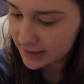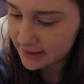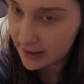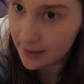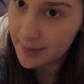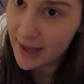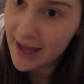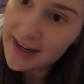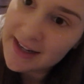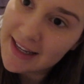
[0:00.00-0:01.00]
some
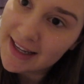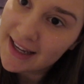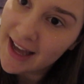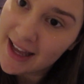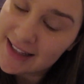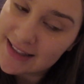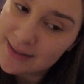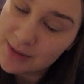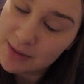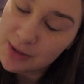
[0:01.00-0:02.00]
editing and
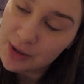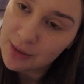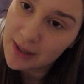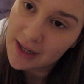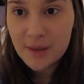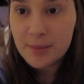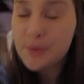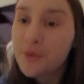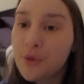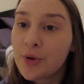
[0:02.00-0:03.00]
some computer work
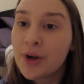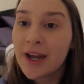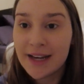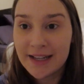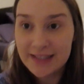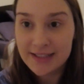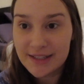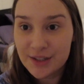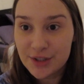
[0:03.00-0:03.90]
before heading to bed.